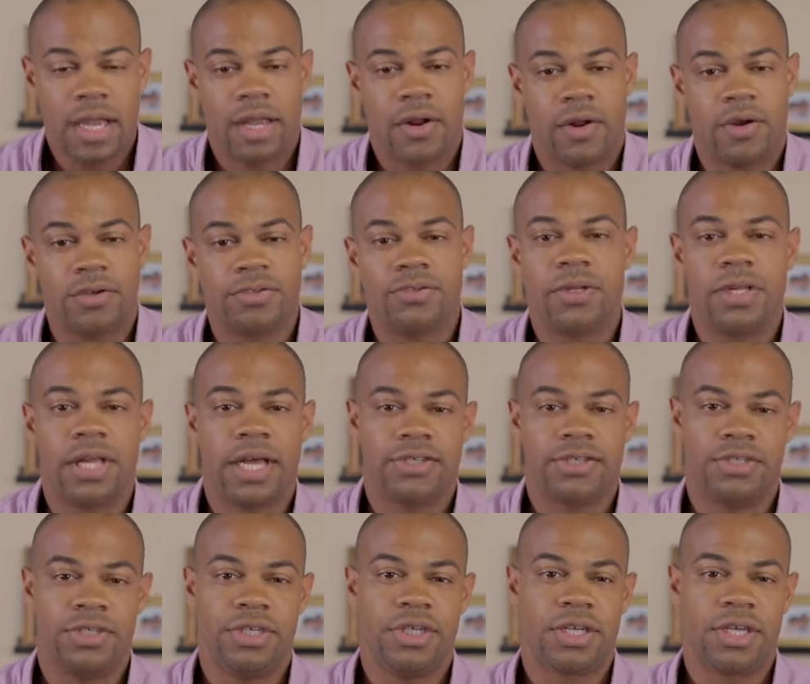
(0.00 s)
It also
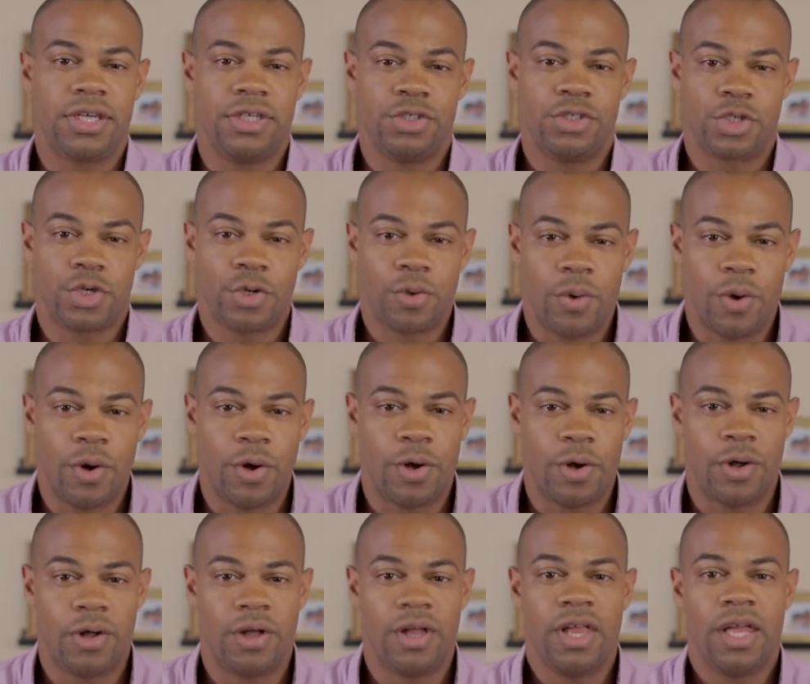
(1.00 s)
allows you to
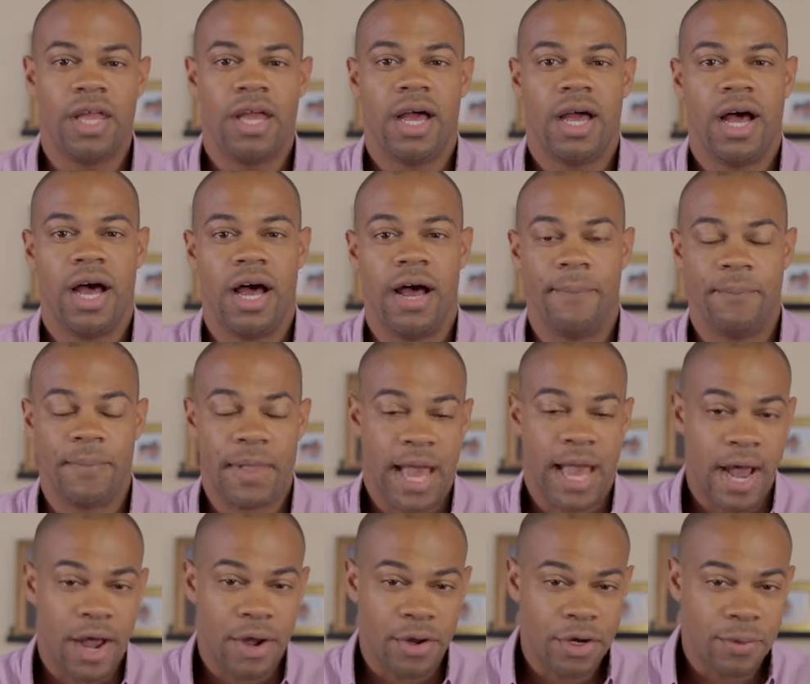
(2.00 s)
control
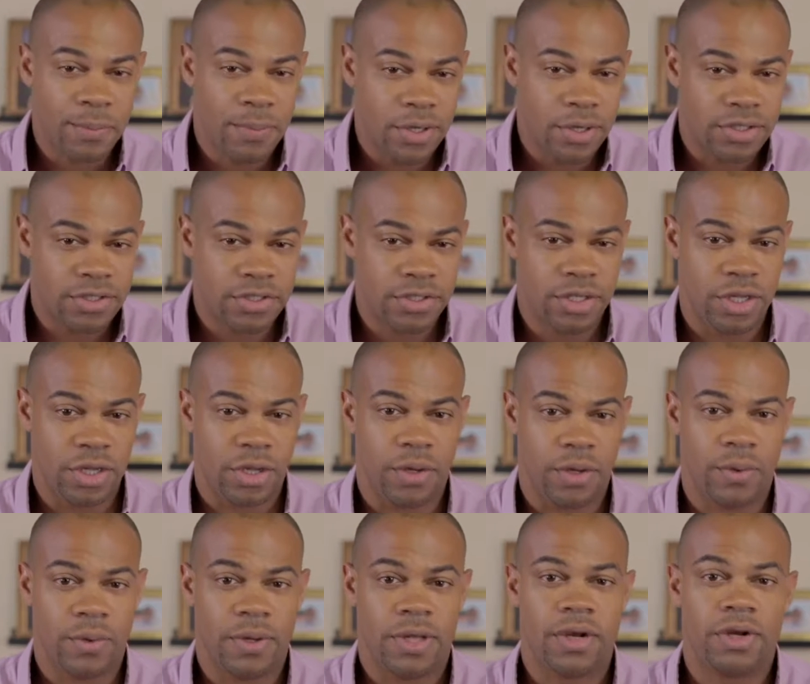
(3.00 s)
how your books do.